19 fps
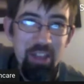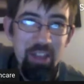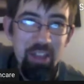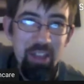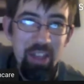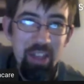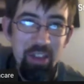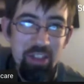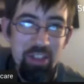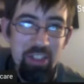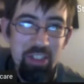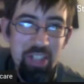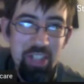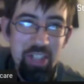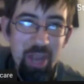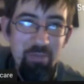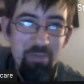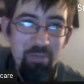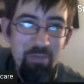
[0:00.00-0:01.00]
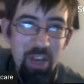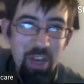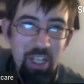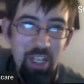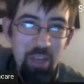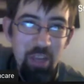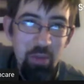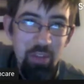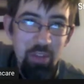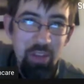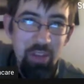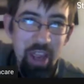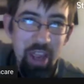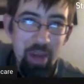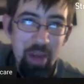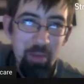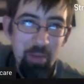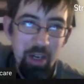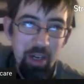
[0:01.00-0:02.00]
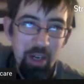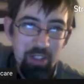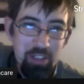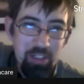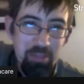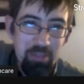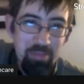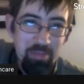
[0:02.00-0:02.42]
but we learned to stop fucking with their cameras.